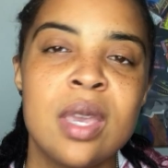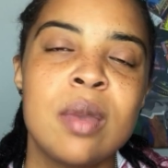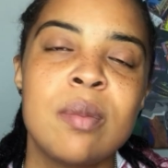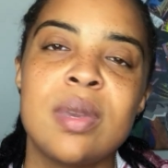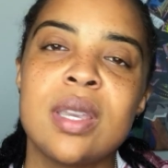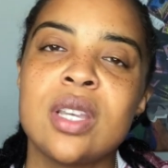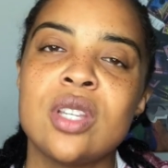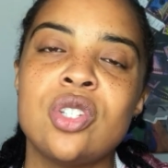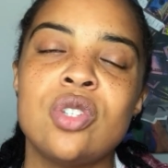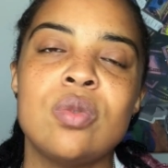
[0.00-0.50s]

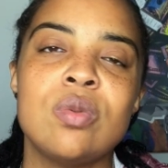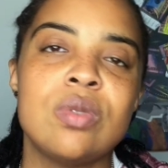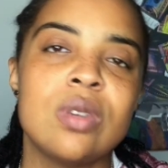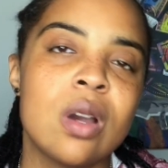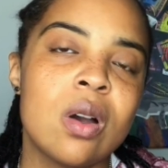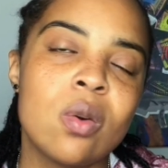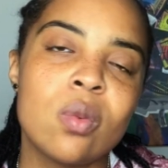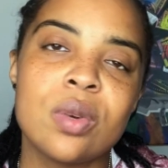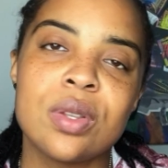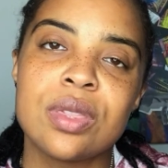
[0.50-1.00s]
because you
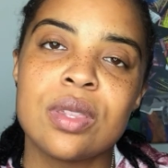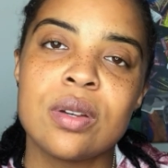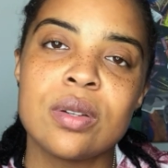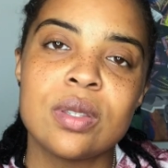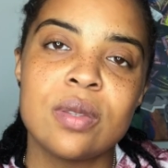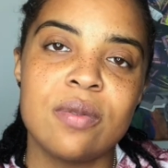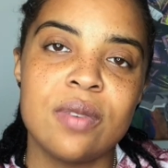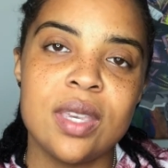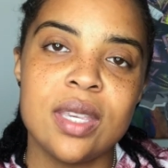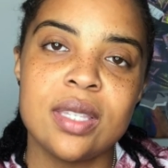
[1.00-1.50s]
don't want
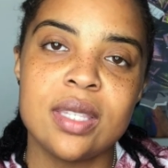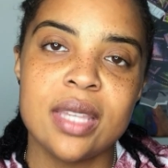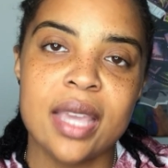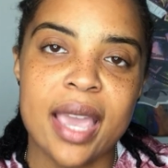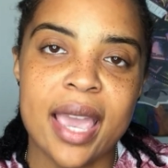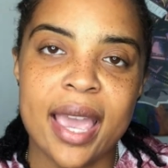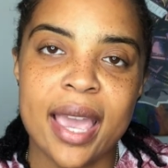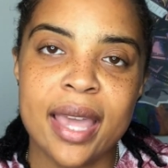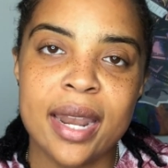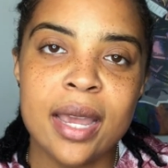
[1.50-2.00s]
those fees
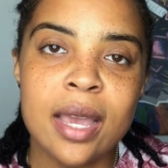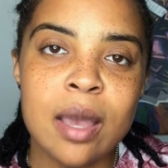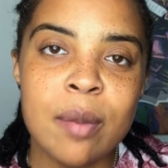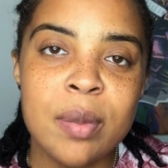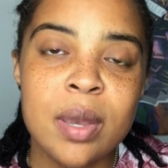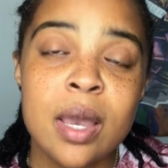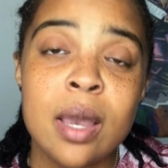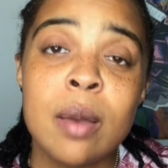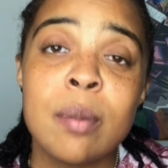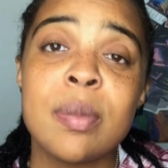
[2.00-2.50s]
to add up.